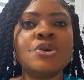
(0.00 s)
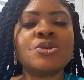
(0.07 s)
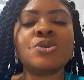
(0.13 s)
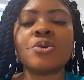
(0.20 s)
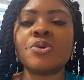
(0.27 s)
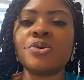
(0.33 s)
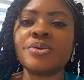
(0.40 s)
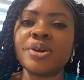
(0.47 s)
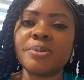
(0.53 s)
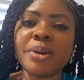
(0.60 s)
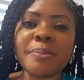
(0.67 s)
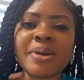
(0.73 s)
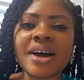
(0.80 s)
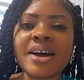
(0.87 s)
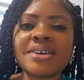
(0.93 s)
So
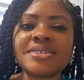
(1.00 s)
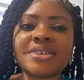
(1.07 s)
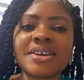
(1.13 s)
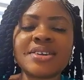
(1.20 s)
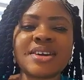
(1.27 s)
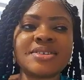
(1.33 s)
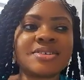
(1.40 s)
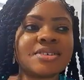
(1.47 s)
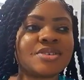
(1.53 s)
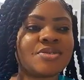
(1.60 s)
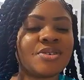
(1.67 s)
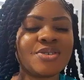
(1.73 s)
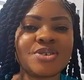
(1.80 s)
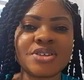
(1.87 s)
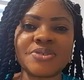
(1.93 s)
remember, I said that it's
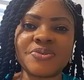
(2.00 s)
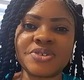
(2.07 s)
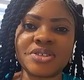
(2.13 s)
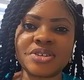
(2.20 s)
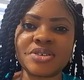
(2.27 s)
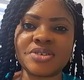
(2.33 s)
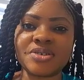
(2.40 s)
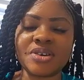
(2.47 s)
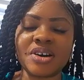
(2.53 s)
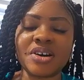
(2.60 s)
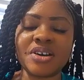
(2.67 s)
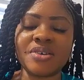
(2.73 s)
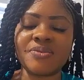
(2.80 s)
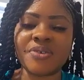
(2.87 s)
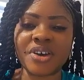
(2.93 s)
not just physical
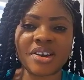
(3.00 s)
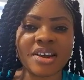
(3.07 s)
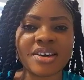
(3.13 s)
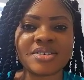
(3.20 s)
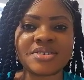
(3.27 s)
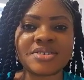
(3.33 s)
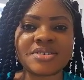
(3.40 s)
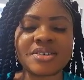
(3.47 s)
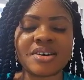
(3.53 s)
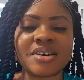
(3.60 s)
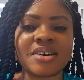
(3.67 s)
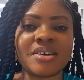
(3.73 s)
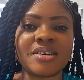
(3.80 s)
or finance